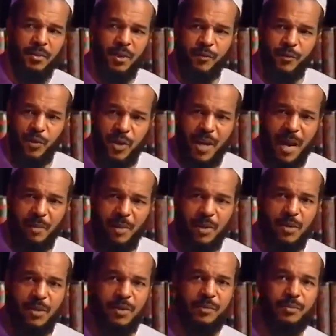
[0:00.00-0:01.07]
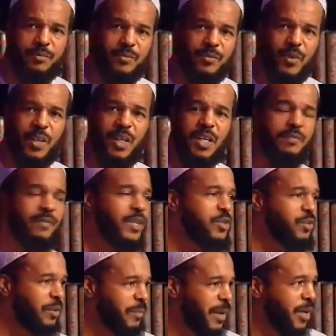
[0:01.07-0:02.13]
with a few camels, an
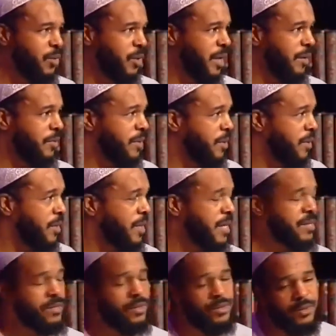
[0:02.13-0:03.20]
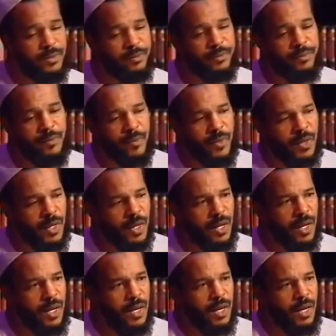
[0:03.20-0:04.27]
individual Bedouin out there on the desert.
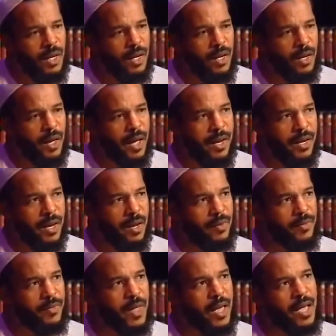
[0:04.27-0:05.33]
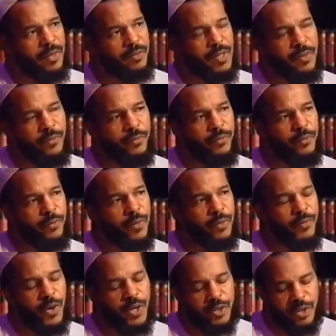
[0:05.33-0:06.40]
And the
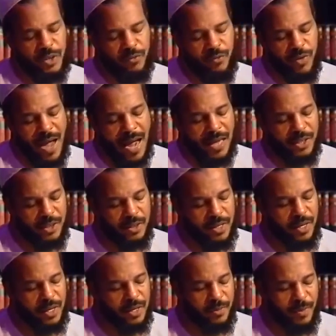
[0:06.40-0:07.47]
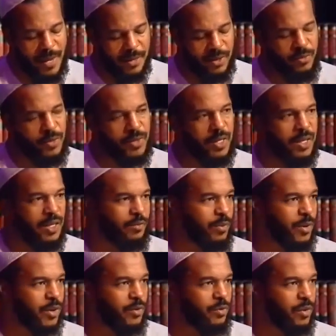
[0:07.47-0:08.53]
first reaction they expected was that this
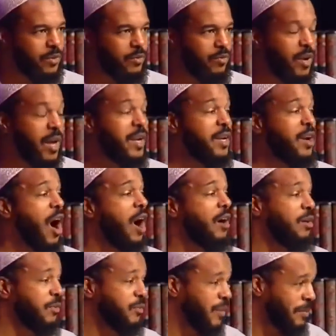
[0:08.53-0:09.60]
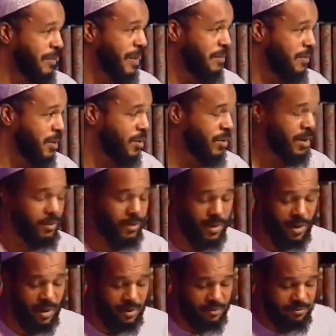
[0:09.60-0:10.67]
person would run in horror from them. They
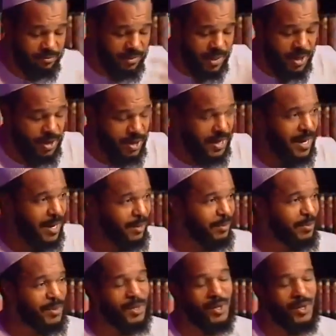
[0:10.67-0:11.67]
were all geared down